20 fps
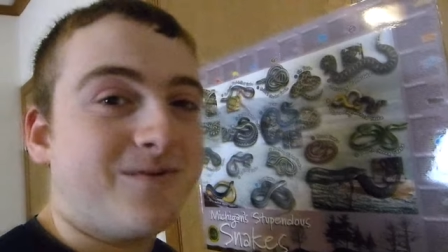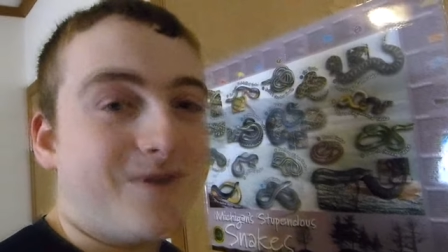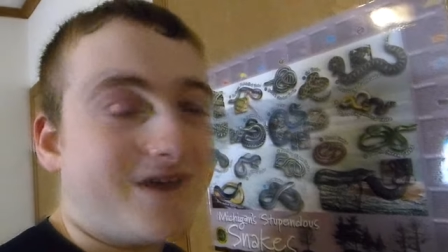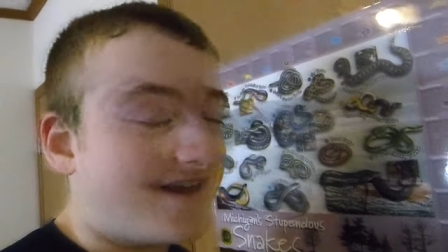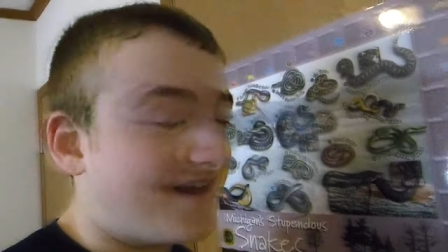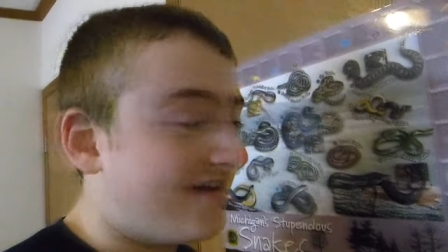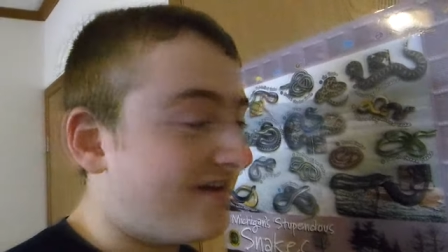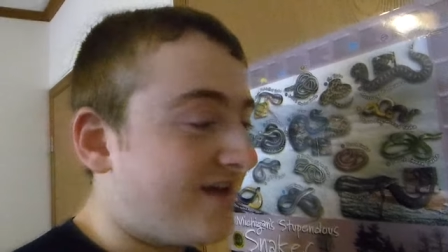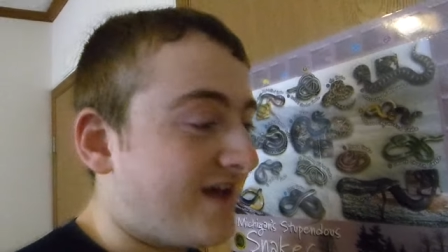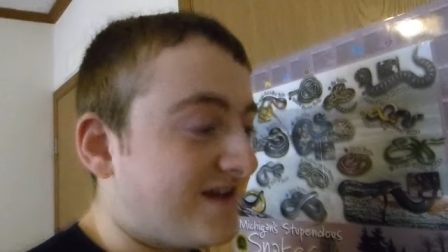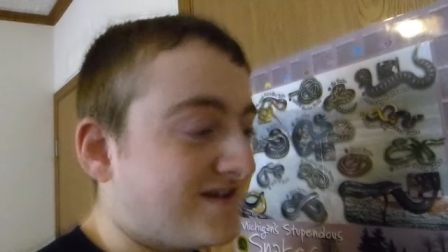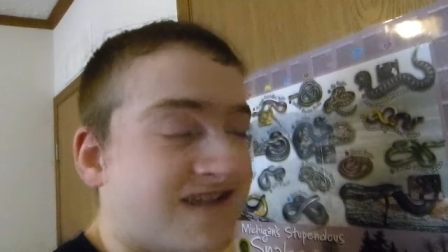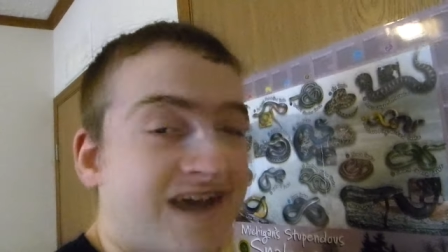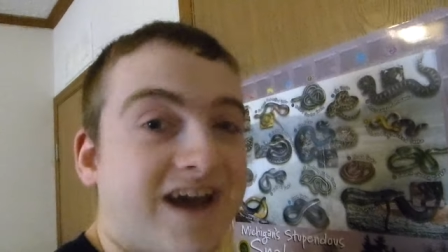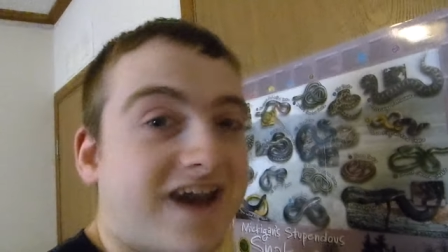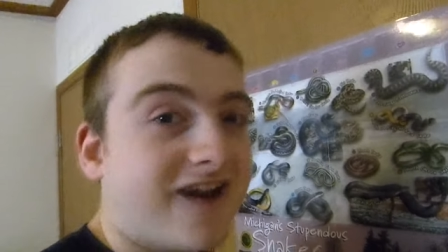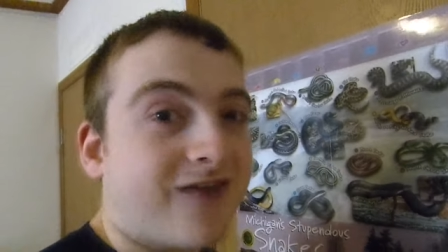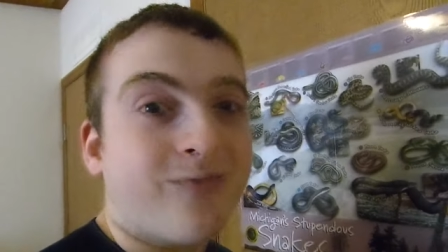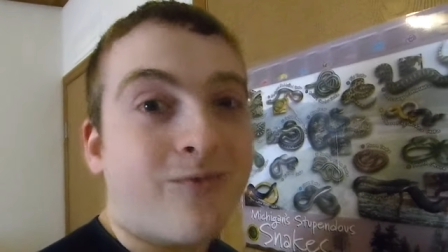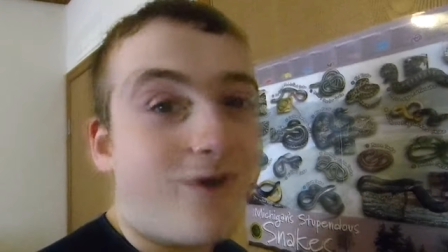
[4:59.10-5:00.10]
wicked, you guys.
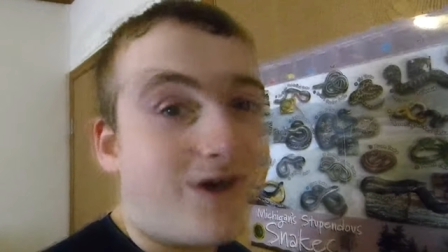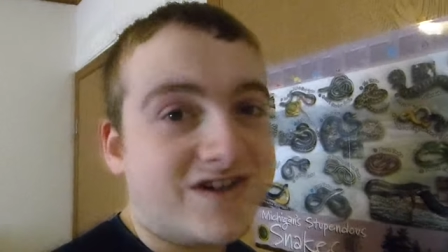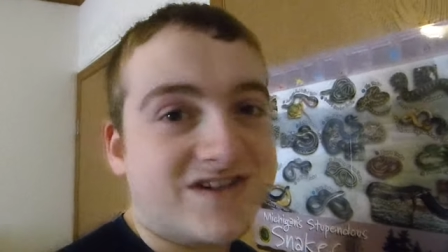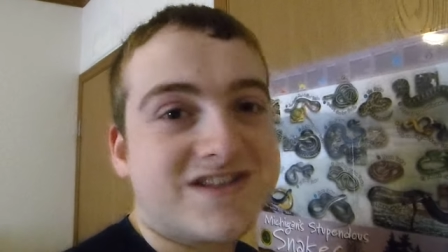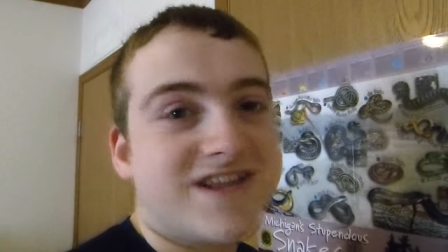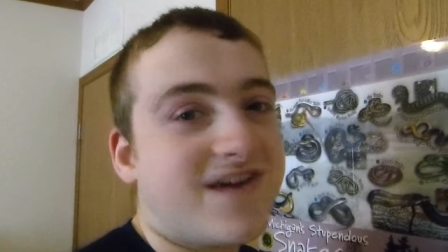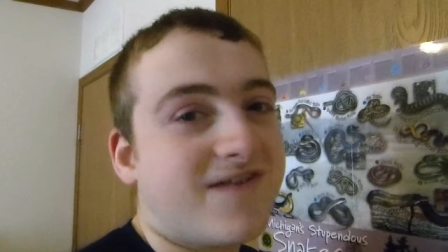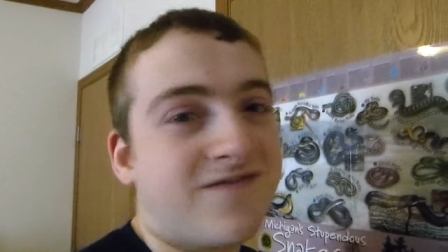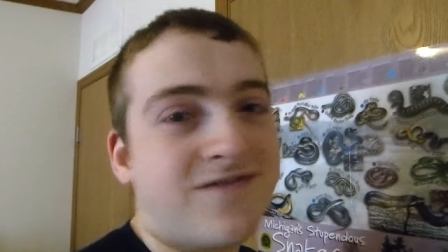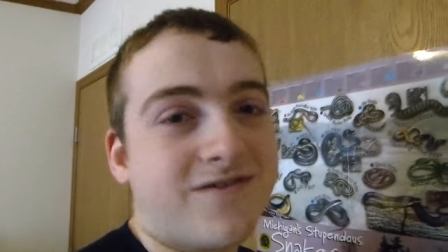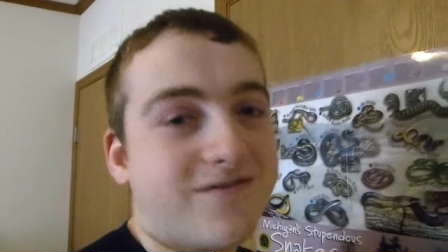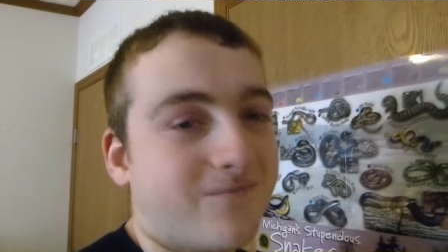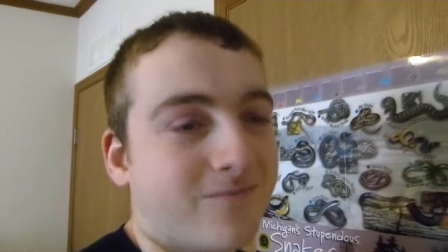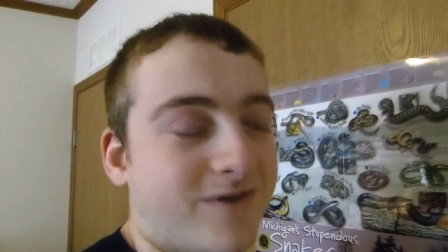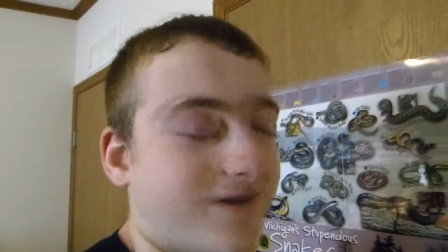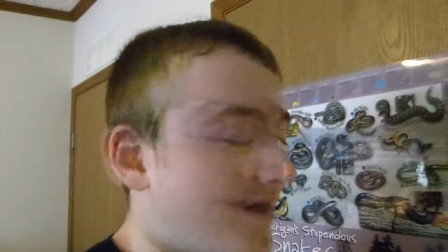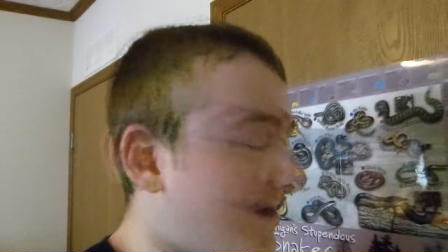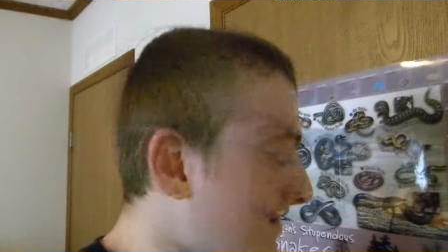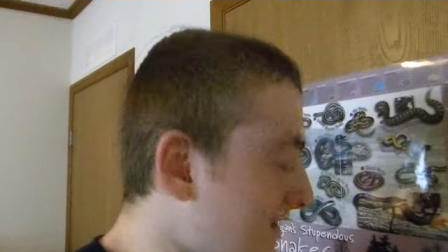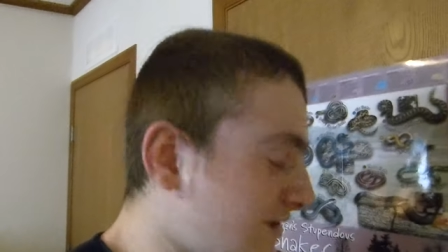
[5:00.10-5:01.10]
I gotta watch that.
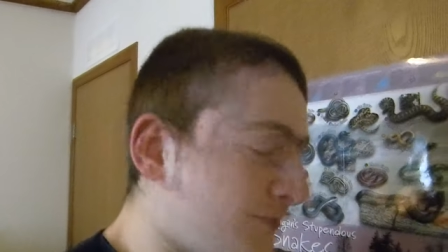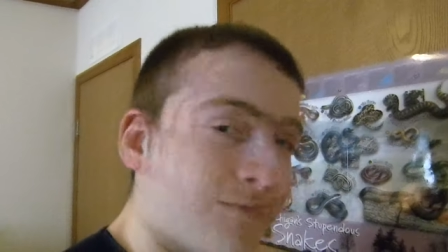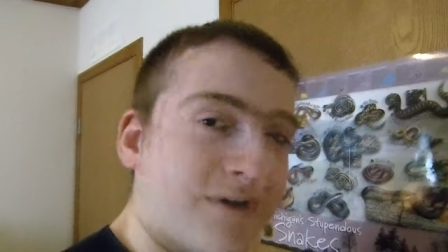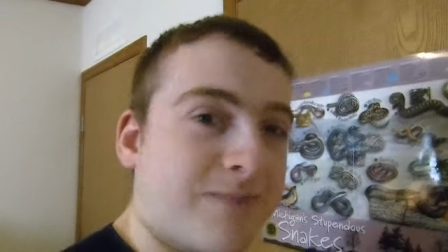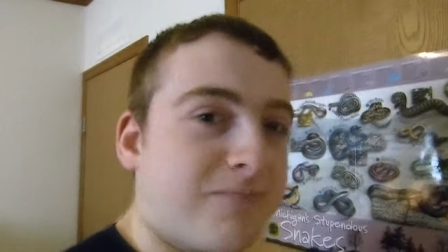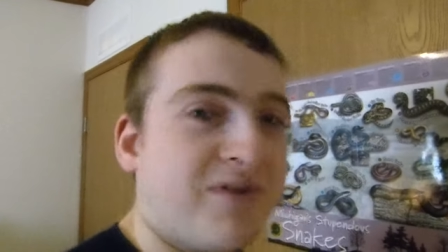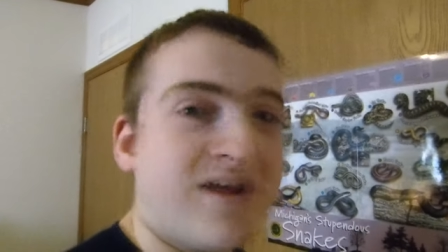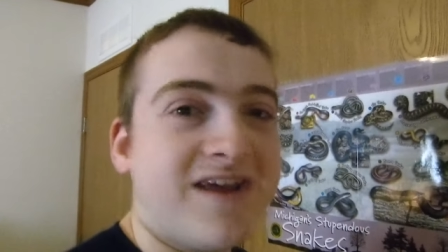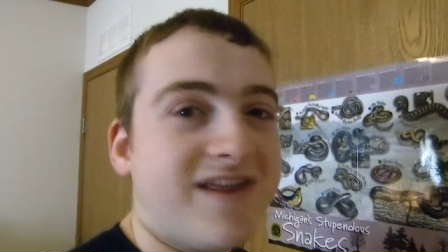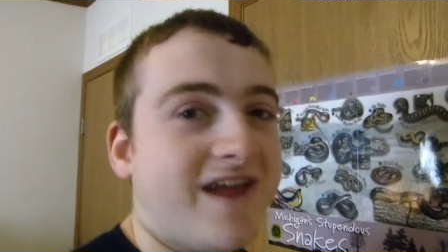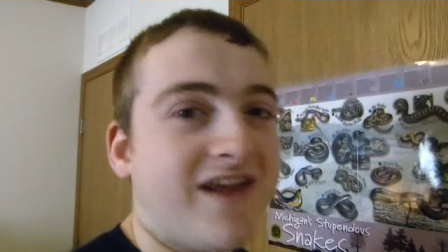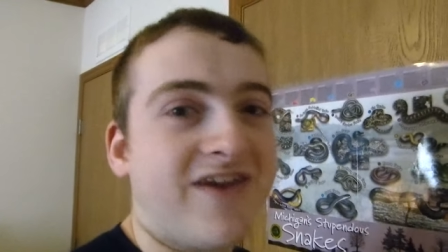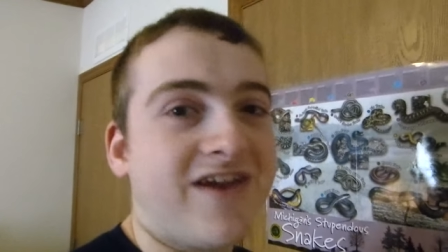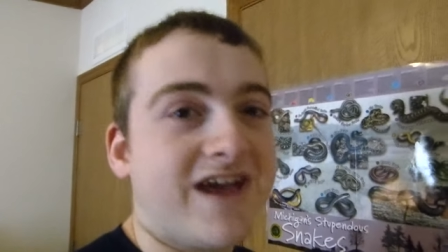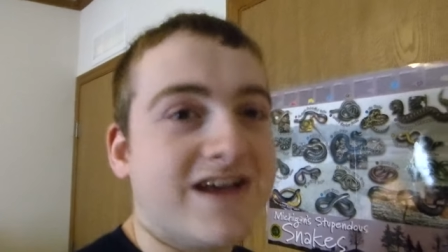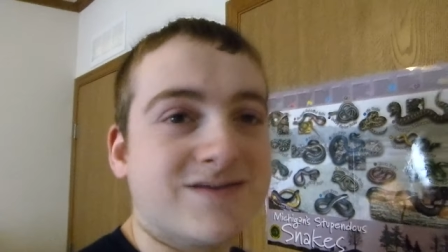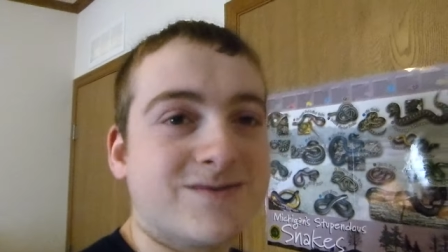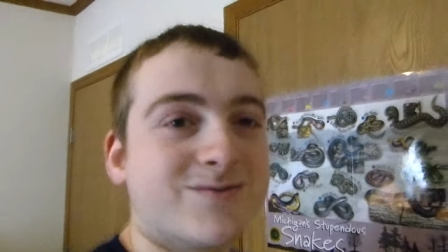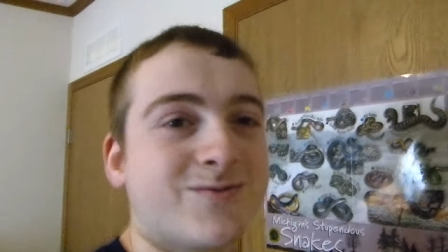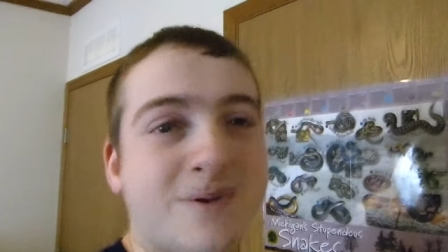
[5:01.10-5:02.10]
I gotta replay that, you
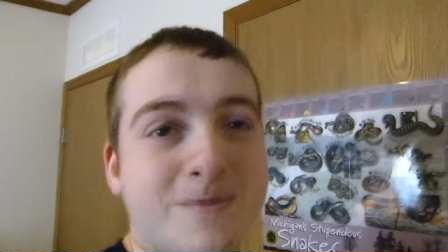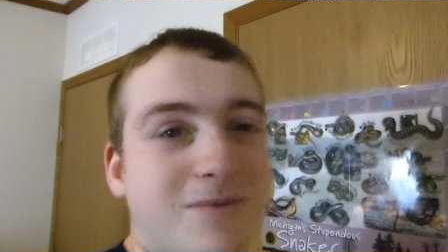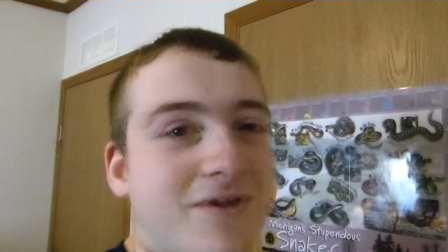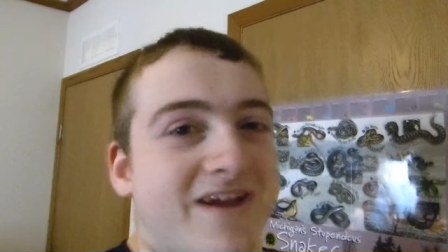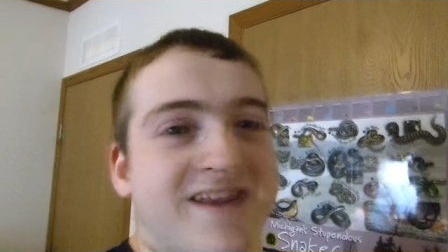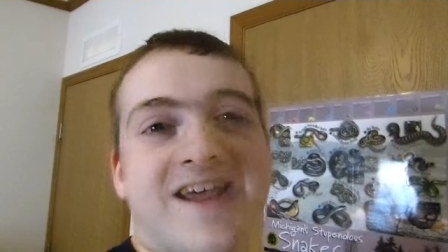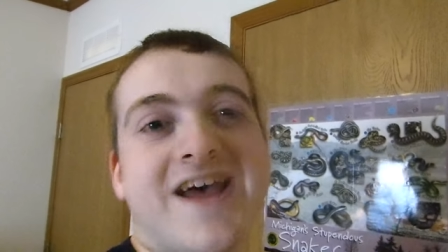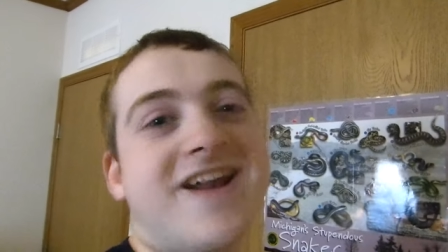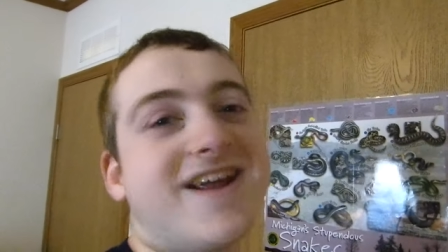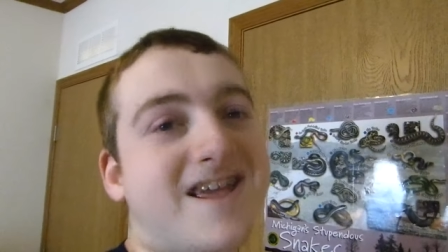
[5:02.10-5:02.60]
guys. Let's replay that